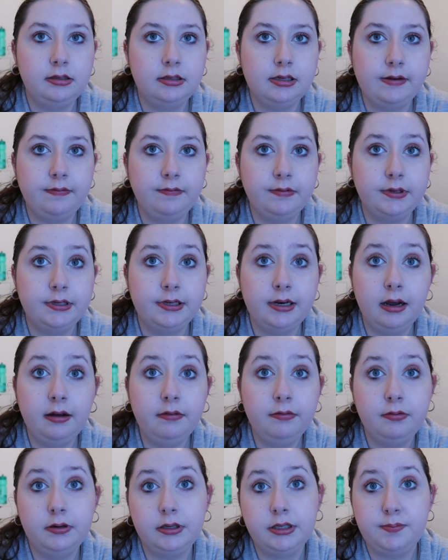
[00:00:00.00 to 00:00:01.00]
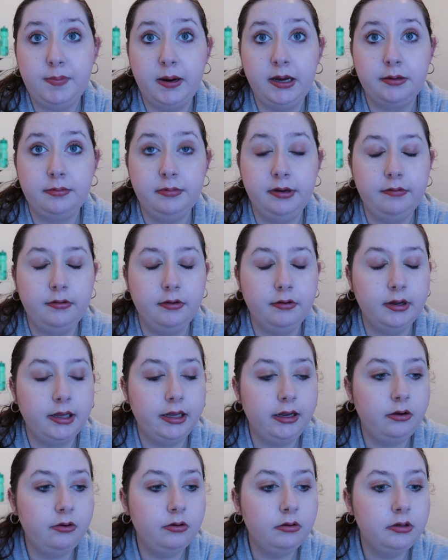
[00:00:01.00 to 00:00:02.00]
some stuff, which makes me feel
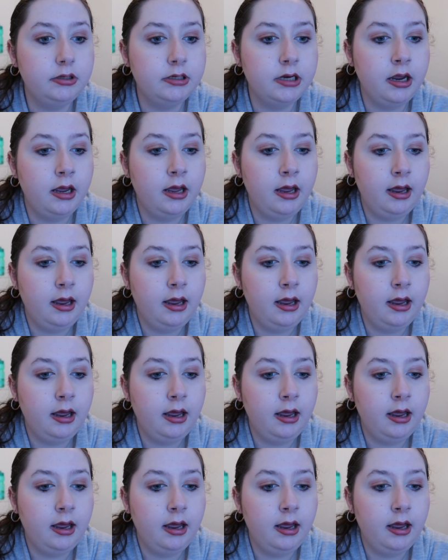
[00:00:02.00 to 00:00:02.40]
really good.